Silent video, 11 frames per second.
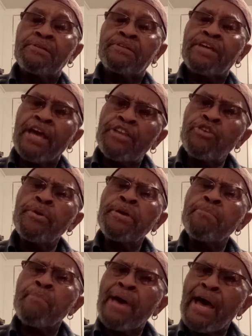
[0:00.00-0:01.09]
can you
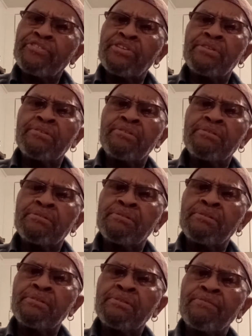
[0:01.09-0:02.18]
imagine
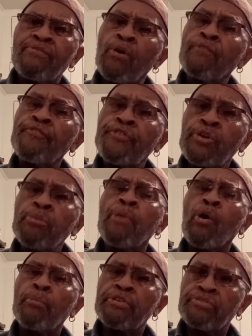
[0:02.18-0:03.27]
for a few
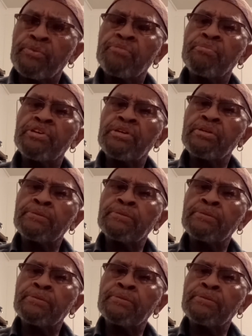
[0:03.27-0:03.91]
moments with me